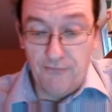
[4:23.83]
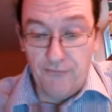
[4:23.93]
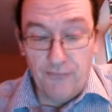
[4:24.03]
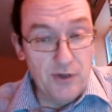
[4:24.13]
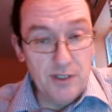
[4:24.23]

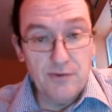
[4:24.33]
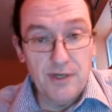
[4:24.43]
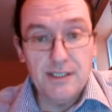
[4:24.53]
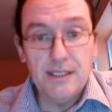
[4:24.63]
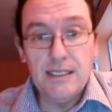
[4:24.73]
For this
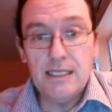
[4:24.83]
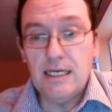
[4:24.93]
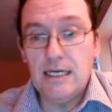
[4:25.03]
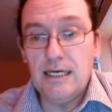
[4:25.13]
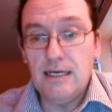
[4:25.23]
reason,
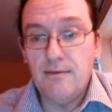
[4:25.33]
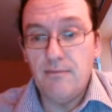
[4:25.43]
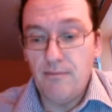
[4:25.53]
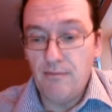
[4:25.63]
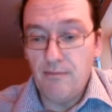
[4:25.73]

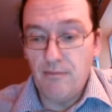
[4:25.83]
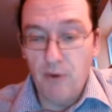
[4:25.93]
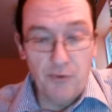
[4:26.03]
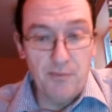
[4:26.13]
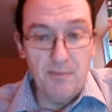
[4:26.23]

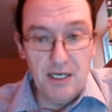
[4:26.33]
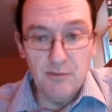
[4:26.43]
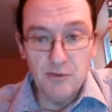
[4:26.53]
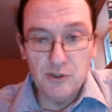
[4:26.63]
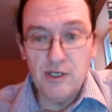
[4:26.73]
both Benito
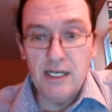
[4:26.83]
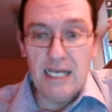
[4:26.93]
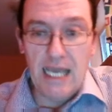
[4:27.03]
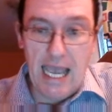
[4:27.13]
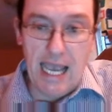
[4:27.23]

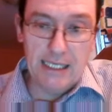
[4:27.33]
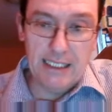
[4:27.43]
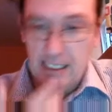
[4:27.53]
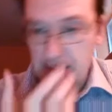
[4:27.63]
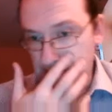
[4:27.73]
Mussolini and his